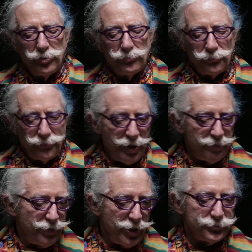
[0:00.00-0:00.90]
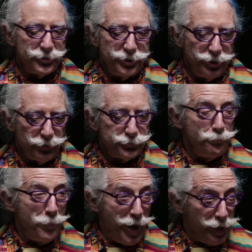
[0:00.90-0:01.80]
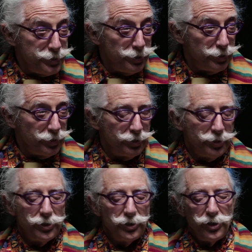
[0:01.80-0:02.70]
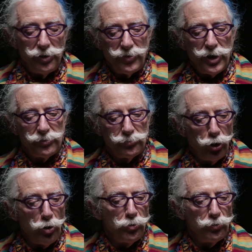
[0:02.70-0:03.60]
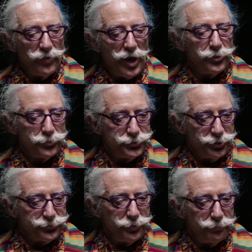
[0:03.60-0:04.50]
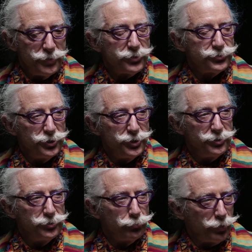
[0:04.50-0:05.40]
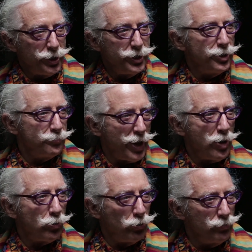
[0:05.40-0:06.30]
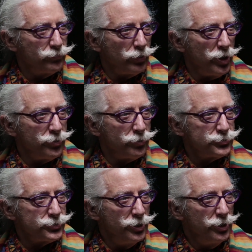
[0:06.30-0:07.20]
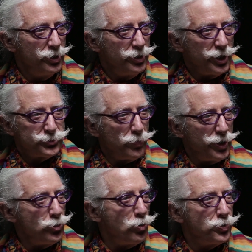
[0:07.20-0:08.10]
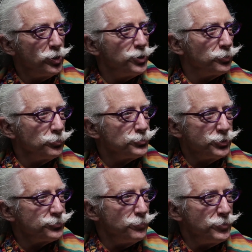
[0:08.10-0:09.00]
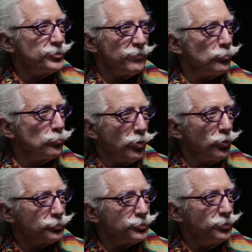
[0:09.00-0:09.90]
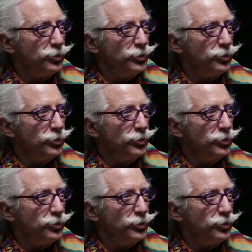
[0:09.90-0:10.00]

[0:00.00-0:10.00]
For 5,000 years, men have had a global value system nested in greed and power over others. That's why no political system has ever worked,